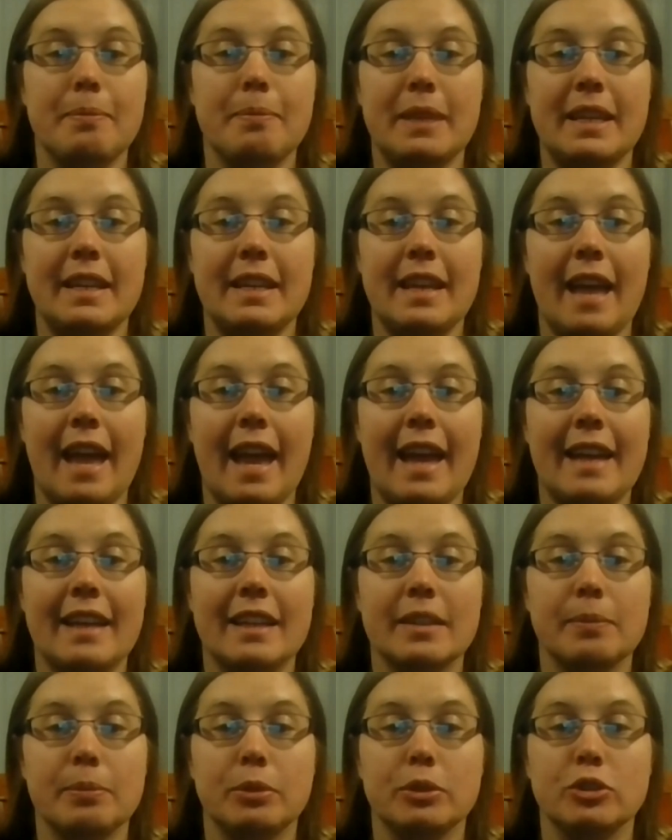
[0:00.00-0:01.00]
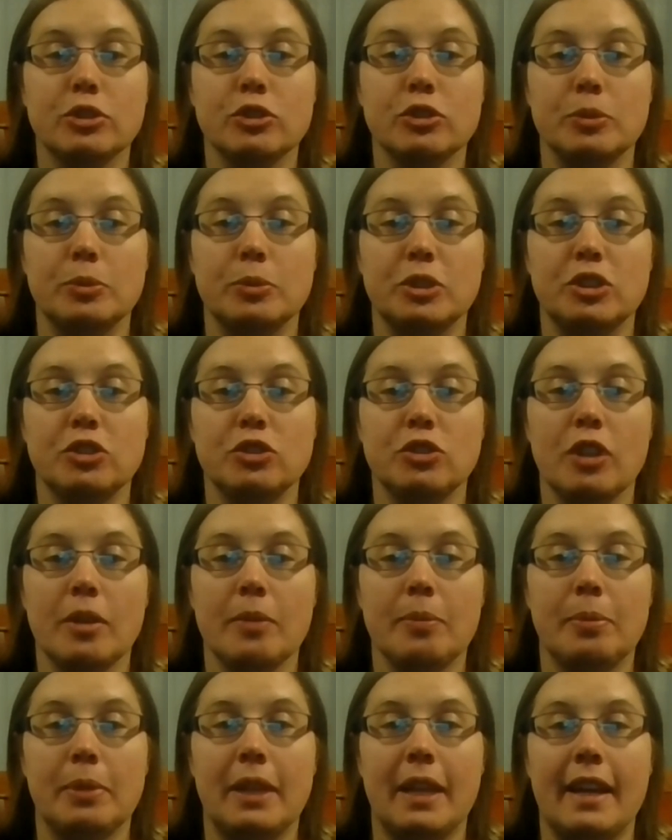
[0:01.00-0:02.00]
B, and a prescription drug
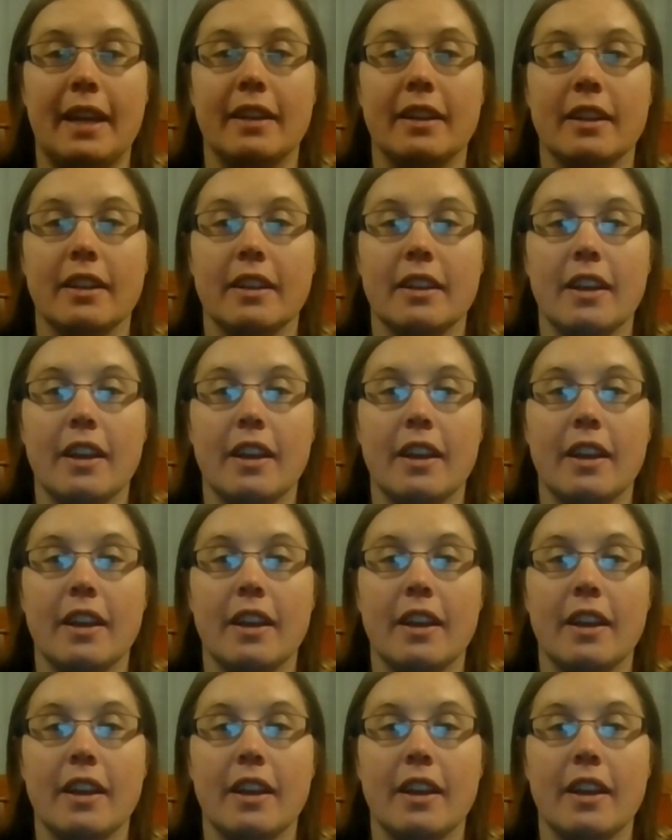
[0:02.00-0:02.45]
plan.